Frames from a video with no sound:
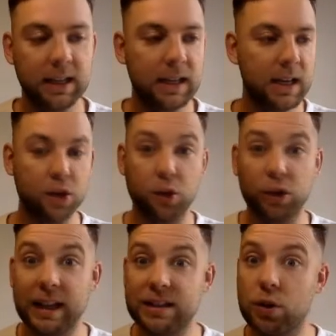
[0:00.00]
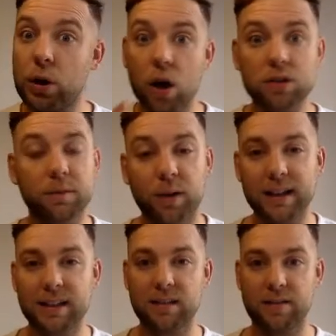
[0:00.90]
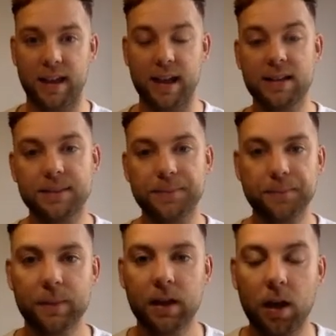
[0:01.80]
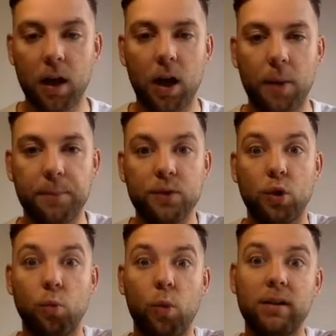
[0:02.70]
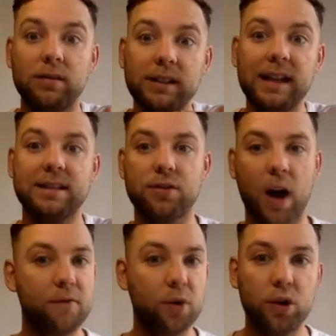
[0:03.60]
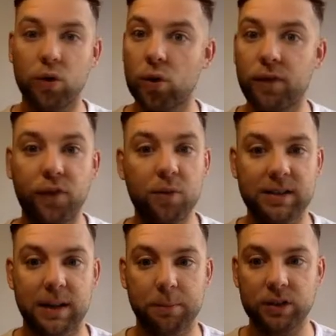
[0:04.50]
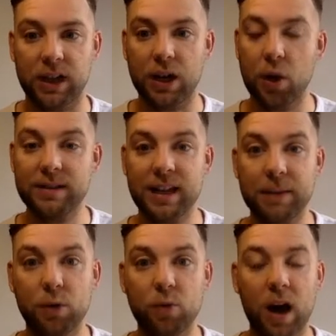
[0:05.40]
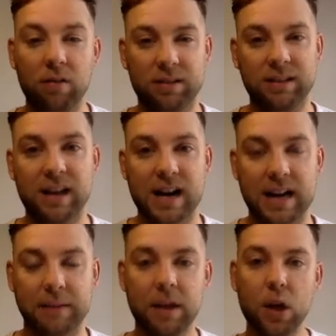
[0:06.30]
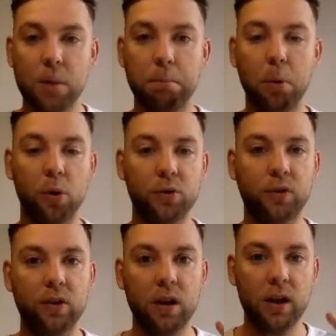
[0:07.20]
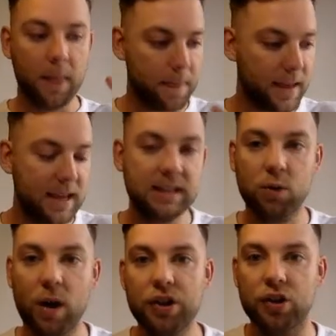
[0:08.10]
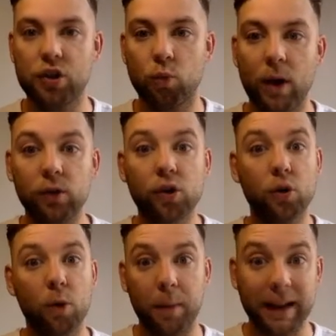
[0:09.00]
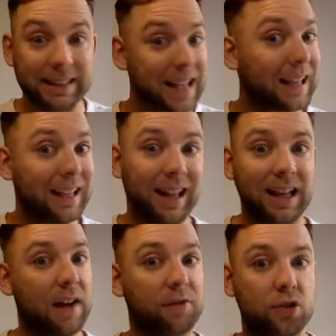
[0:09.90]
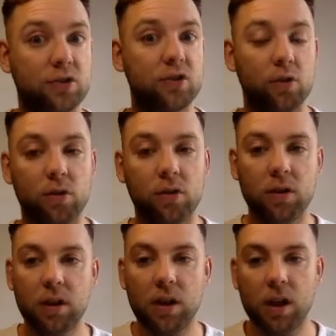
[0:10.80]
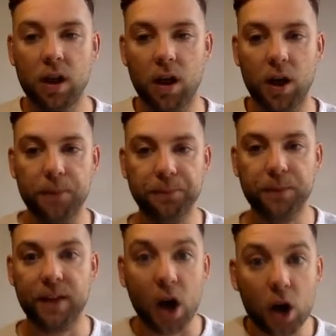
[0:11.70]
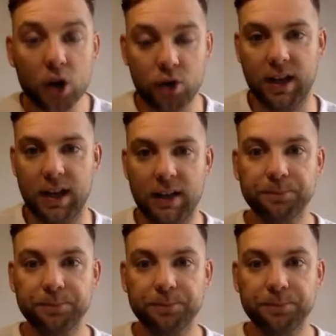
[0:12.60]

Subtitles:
You need to do lots of practice on this. You will need to, I've only done a few examples and I know it's taken me quite a long time, but these questions will come up exactly like I've just taught. They are tricky,